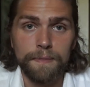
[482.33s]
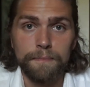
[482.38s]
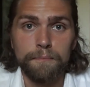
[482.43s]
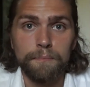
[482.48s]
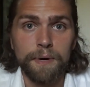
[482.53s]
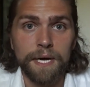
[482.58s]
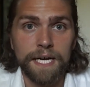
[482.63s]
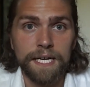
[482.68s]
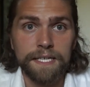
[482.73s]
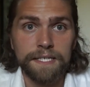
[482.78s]

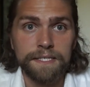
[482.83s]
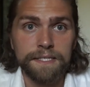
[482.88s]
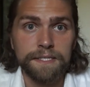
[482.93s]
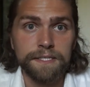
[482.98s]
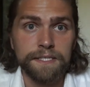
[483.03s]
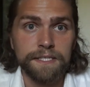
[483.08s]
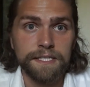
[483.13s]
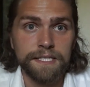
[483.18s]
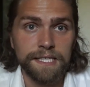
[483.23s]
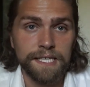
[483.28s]
Buzz,
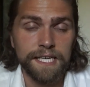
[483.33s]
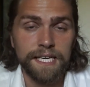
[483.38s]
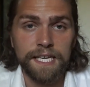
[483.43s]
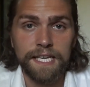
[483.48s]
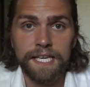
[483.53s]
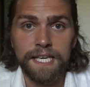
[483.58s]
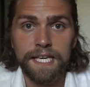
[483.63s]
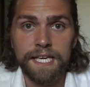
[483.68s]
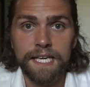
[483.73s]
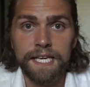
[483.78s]

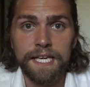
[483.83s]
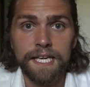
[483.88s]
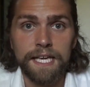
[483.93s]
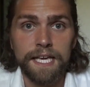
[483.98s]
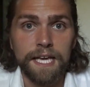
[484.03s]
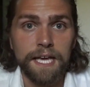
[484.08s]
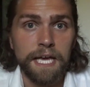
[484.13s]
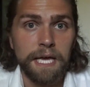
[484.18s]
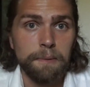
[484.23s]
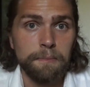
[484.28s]
Slinky,
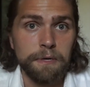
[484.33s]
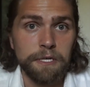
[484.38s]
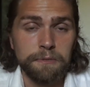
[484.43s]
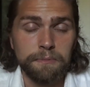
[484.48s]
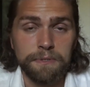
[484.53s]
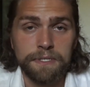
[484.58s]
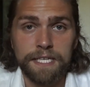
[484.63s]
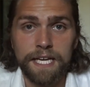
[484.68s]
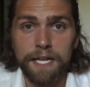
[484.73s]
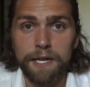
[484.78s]
Miss
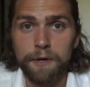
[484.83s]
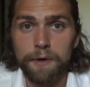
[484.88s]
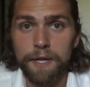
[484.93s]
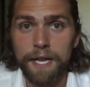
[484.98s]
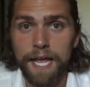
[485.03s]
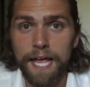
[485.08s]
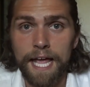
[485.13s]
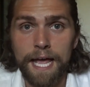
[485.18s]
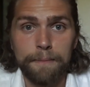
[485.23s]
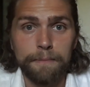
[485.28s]
Potato Head,
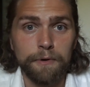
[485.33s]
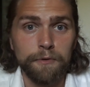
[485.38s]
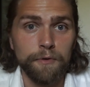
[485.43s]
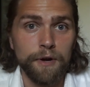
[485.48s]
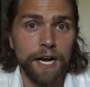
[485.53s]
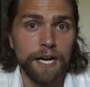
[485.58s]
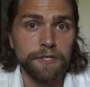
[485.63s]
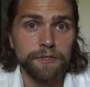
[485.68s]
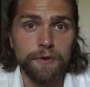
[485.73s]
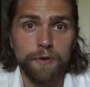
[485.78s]
Ham, and
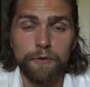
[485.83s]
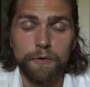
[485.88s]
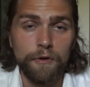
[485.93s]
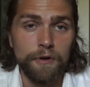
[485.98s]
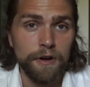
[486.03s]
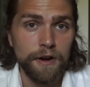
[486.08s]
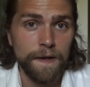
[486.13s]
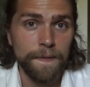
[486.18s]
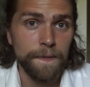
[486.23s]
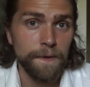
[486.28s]
Rex all
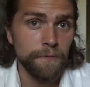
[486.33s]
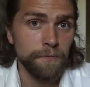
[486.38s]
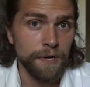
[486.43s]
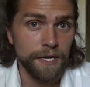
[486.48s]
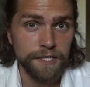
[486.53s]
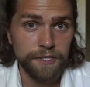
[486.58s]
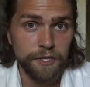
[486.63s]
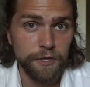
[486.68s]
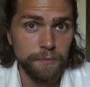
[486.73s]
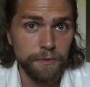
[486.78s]
going on their
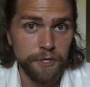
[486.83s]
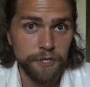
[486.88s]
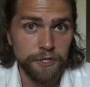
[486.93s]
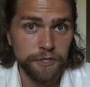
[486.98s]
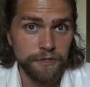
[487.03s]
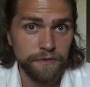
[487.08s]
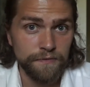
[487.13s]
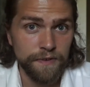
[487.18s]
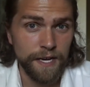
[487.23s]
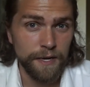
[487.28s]
rescue
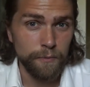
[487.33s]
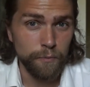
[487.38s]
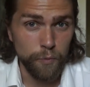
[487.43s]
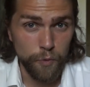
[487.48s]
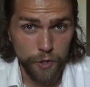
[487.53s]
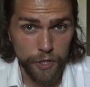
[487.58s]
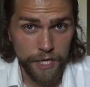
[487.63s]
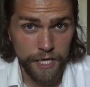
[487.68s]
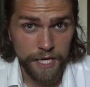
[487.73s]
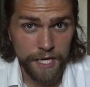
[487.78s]
mission to find
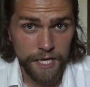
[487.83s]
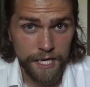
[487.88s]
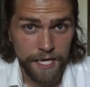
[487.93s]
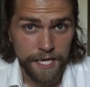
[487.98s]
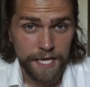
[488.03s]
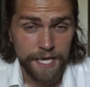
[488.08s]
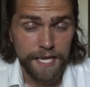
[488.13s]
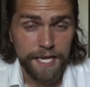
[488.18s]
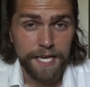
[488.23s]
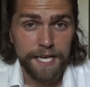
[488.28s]
Woody.
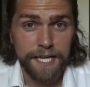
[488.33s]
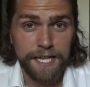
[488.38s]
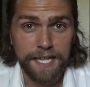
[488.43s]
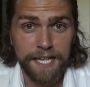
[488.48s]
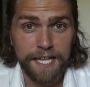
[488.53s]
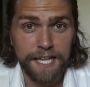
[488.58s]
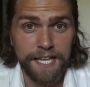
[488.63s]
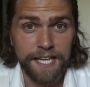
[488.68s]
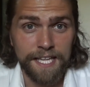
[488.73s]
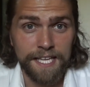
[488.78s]

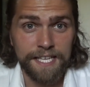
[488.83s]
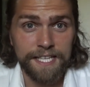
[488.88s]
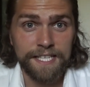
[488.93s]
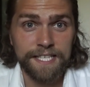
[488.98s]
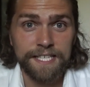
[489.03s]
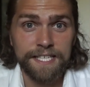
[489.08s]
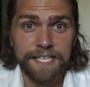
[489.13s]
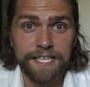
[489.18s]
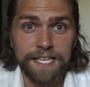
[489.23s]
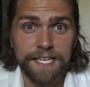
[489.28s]

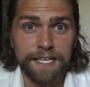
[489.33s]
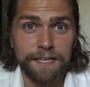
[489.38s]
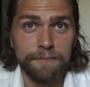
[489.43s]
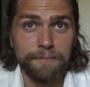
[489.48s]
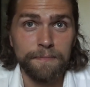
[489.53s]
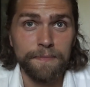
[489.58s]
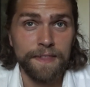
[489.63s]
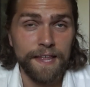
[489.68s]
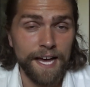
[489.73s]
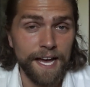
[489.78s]

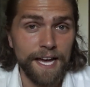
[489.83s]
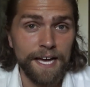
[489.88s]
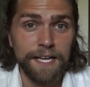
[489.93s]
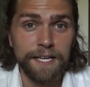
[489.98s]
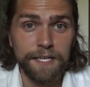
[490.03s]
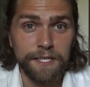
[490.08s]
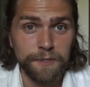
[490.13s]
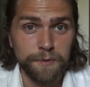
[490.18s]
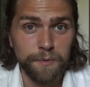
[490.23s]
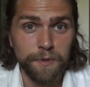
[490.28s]
That
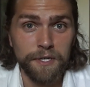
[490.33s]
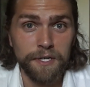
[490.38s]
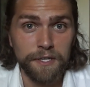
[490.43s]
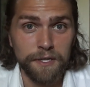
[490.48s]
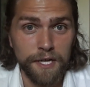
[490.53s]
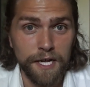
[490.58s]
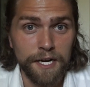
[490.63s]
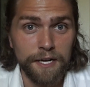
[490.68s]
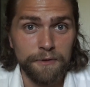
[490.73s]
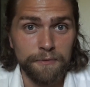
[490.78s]
is where a
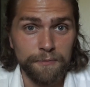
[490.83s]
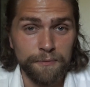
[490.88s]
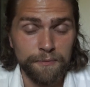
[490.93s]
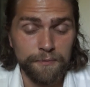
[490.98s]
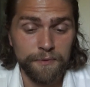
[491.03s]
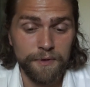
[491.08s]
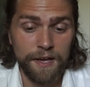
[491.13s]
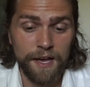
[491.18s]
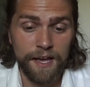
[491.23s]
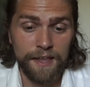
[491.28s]
lot
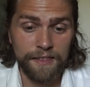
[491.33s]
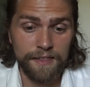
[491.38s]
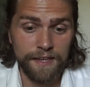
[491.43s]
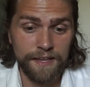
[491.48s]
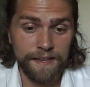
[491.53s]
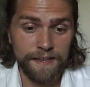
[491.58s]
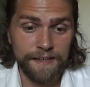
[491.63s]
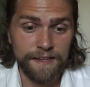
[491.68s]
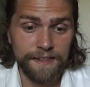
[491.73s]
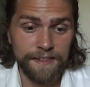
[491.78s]
of, I
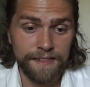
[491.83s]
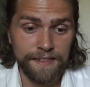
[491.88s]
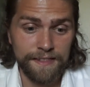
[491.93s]
think,